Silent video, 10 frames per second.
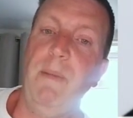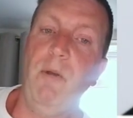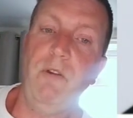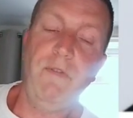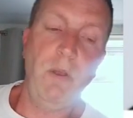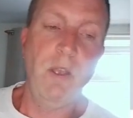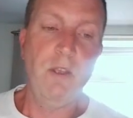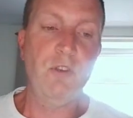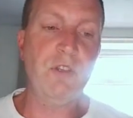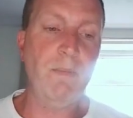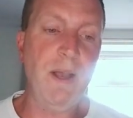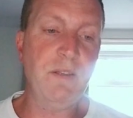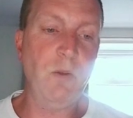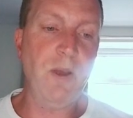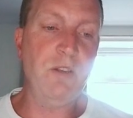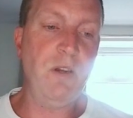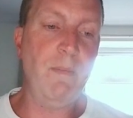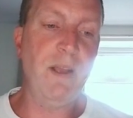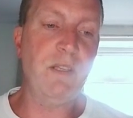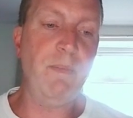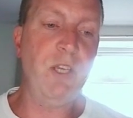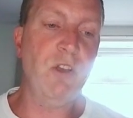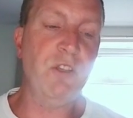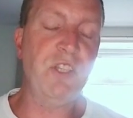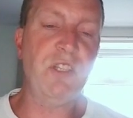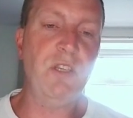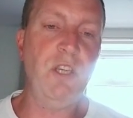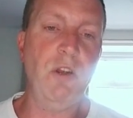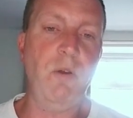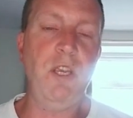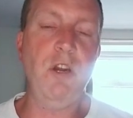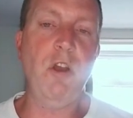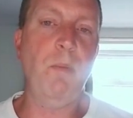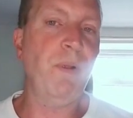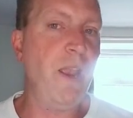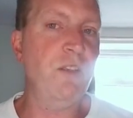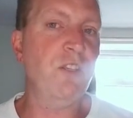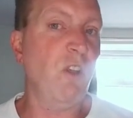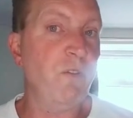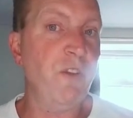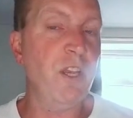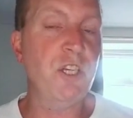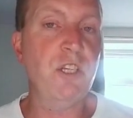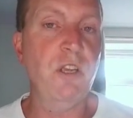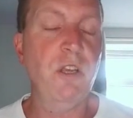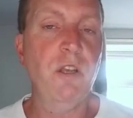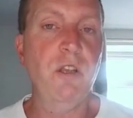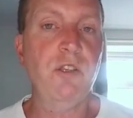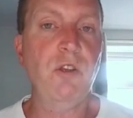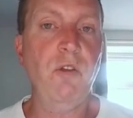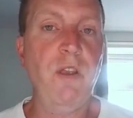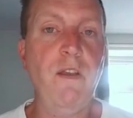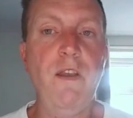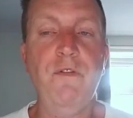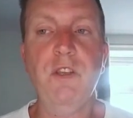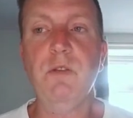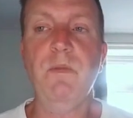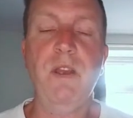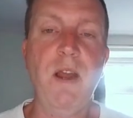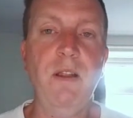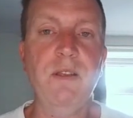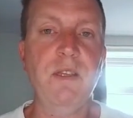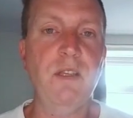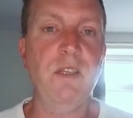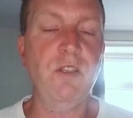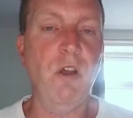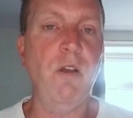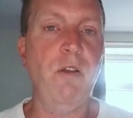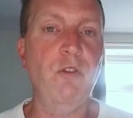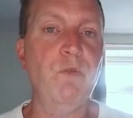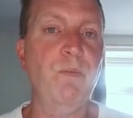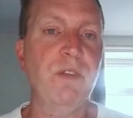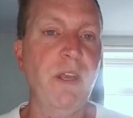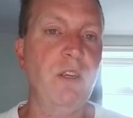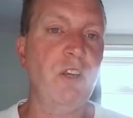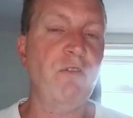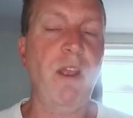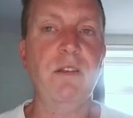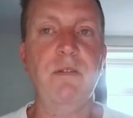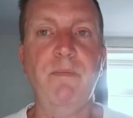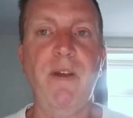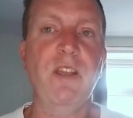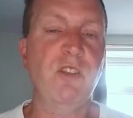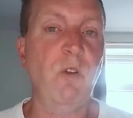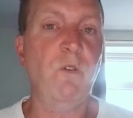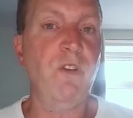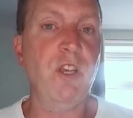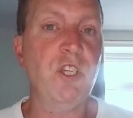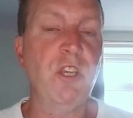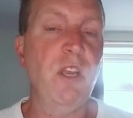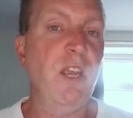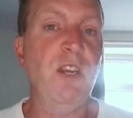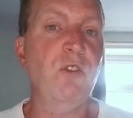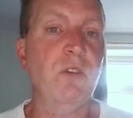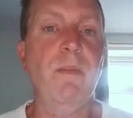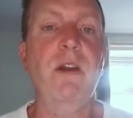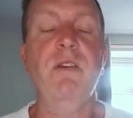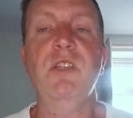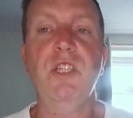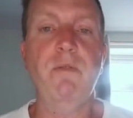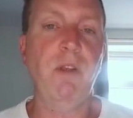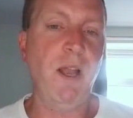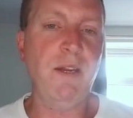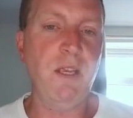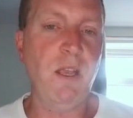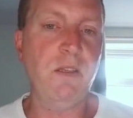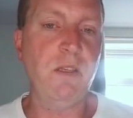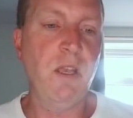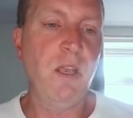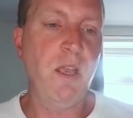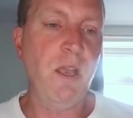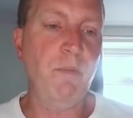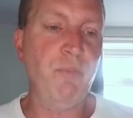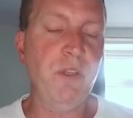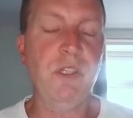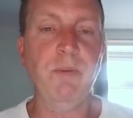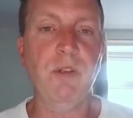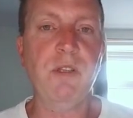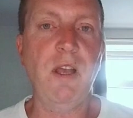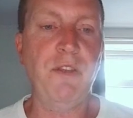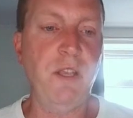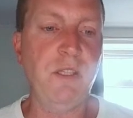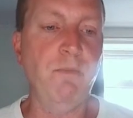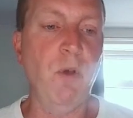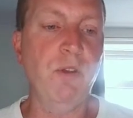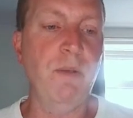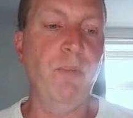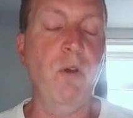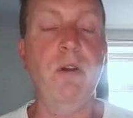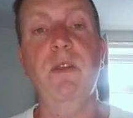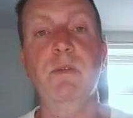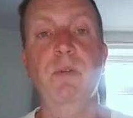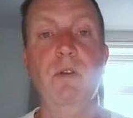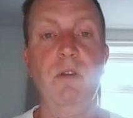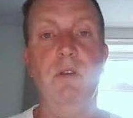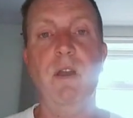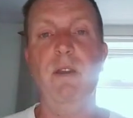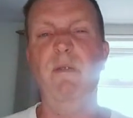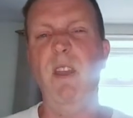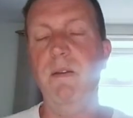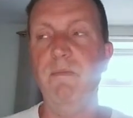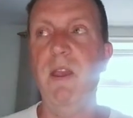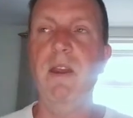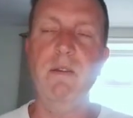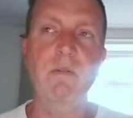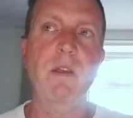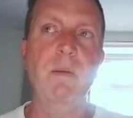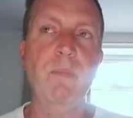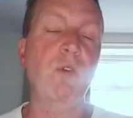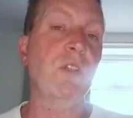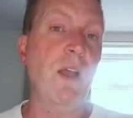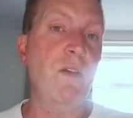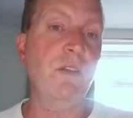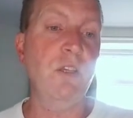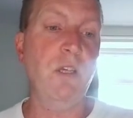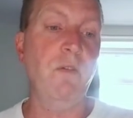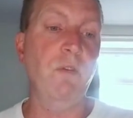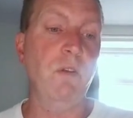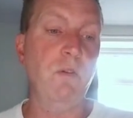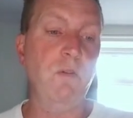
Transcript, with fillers: take from this book is the idea of having, because you know you're not playing Stockfish. So if there's some of the analysis is not 100% correct by a Stockfish, it doesn't matter. It's the general ideas and principles that I think is most important in this book, and in books like this in general.